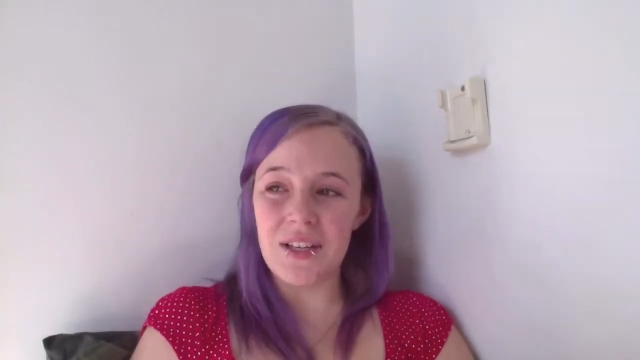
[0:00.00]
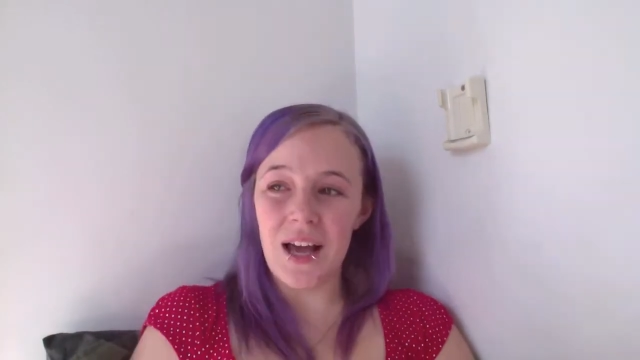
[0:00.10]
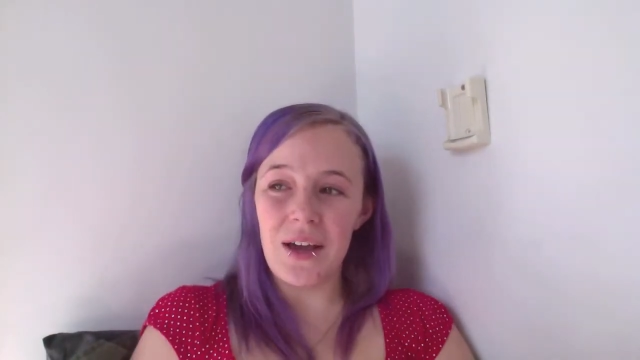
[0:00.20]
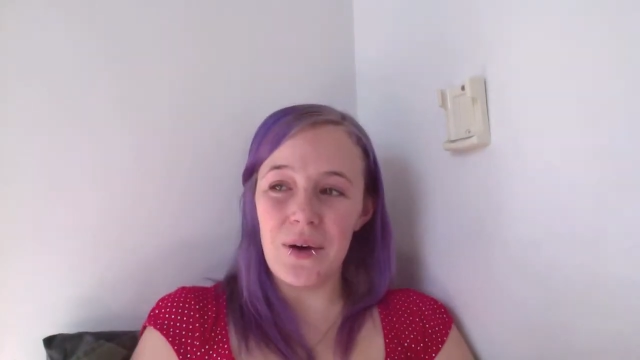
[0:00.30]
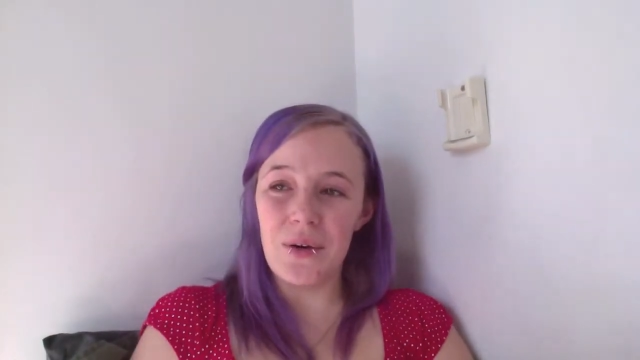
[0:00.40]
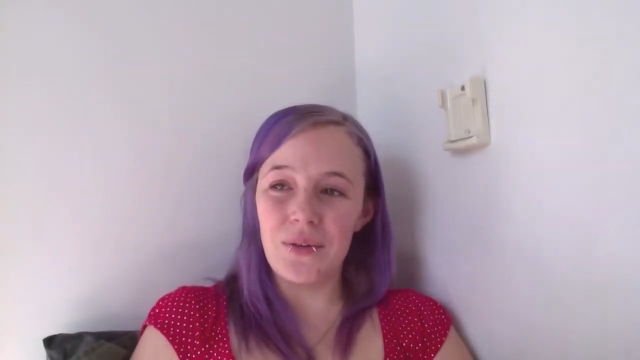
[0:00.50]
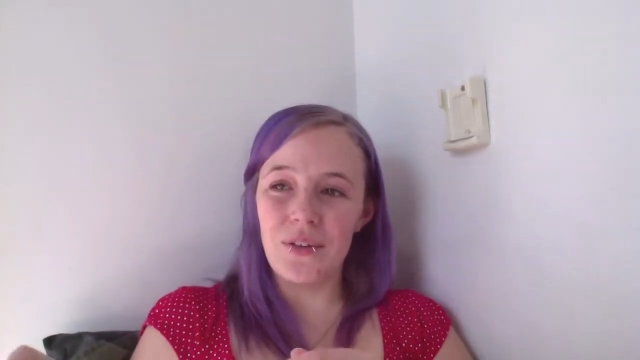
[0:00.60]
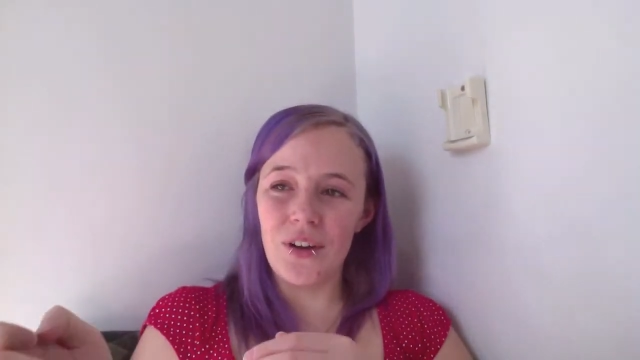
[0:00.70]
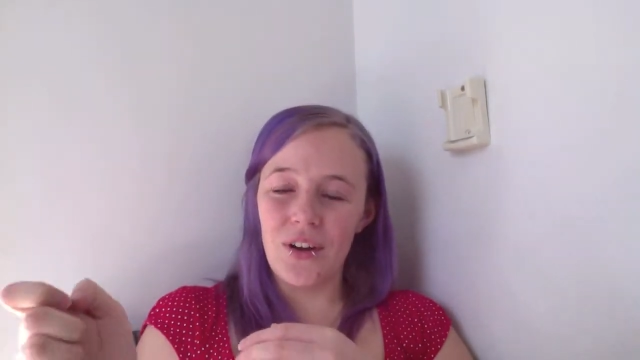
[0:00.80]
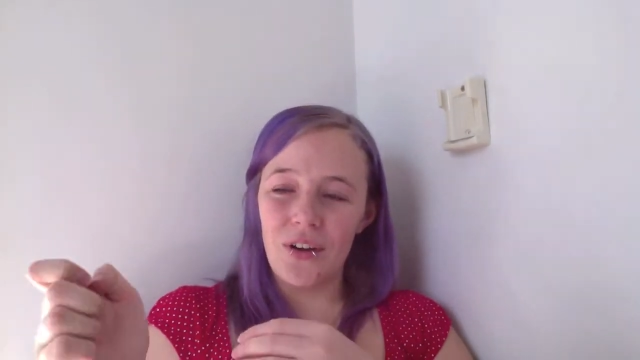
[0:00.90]
I
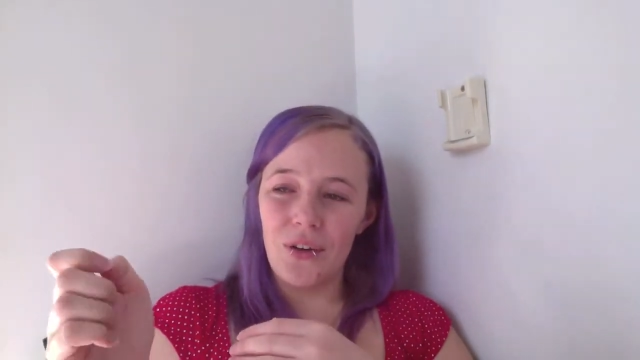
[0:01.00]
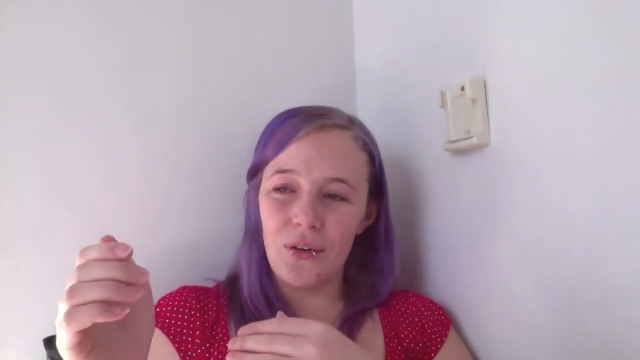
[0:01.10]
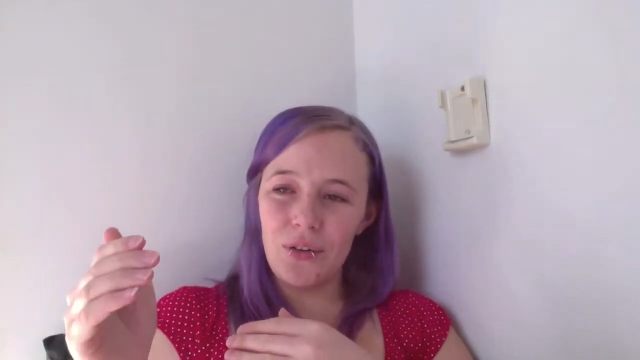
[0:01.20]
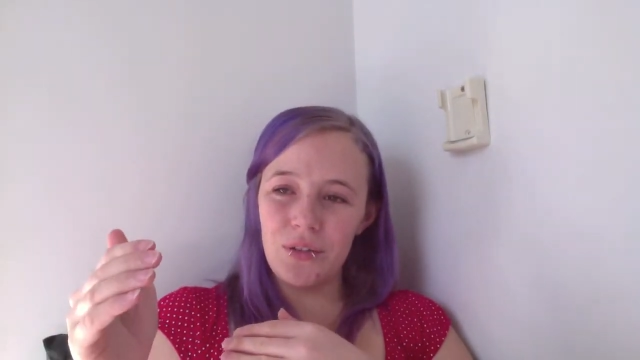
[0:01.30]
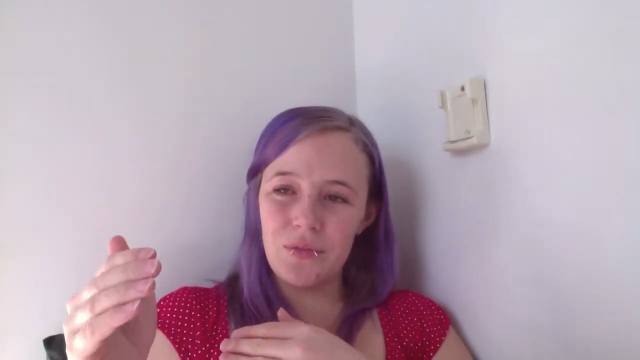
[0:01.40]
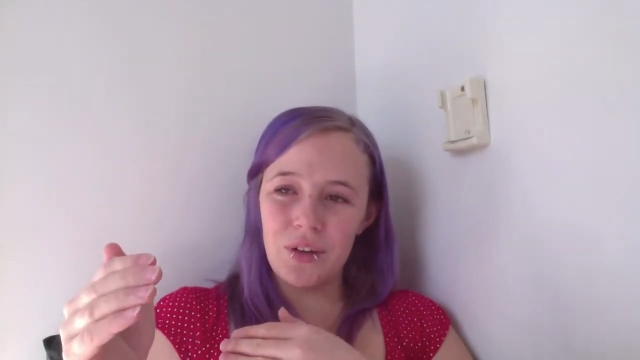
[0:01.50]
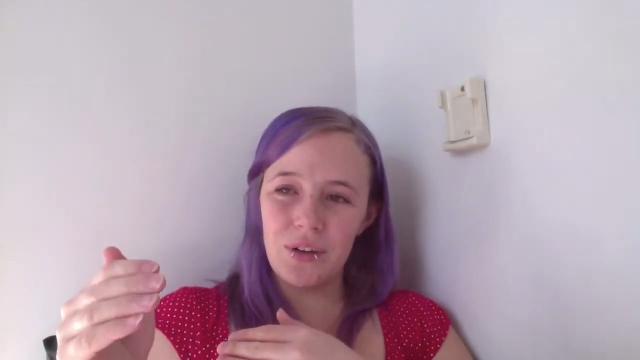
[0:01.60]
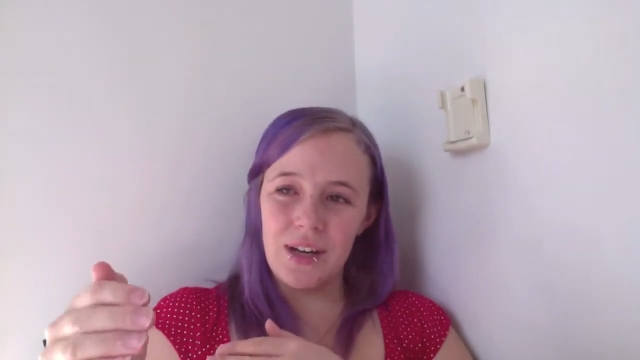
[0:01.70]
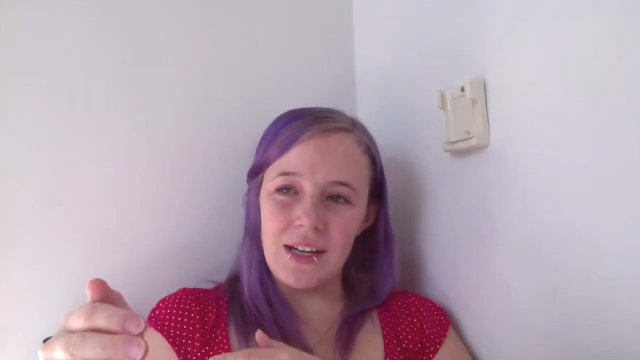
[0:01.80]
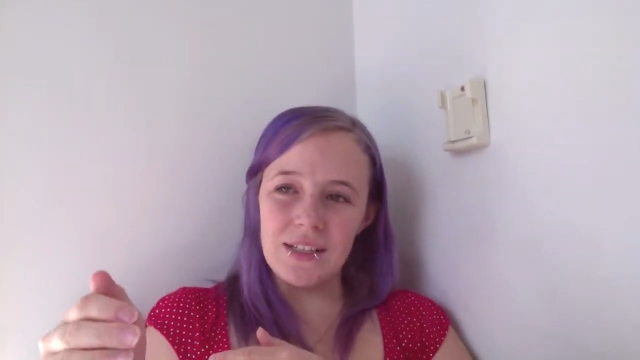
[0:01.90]
owned all of the
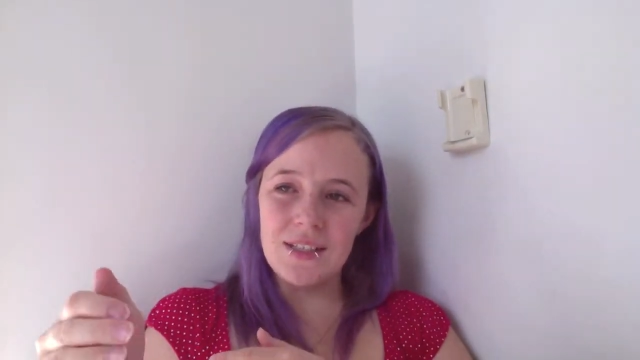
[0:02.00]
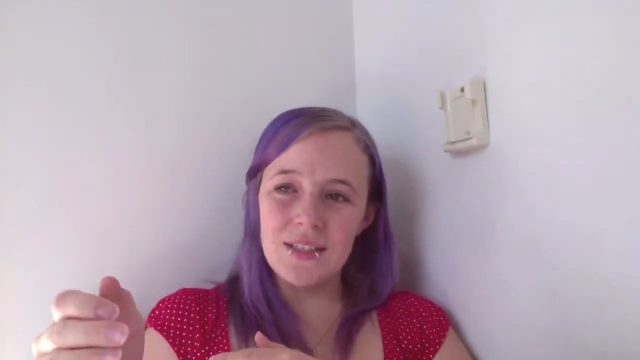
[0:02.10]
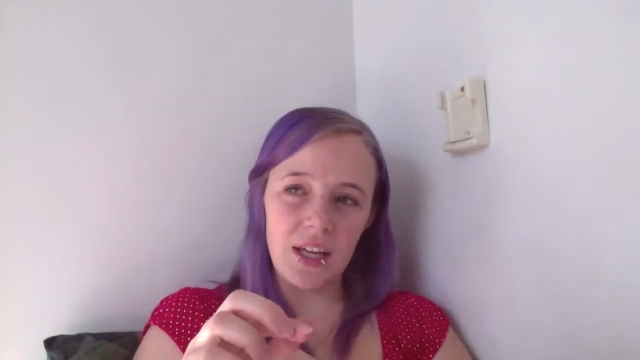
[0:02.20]
greens.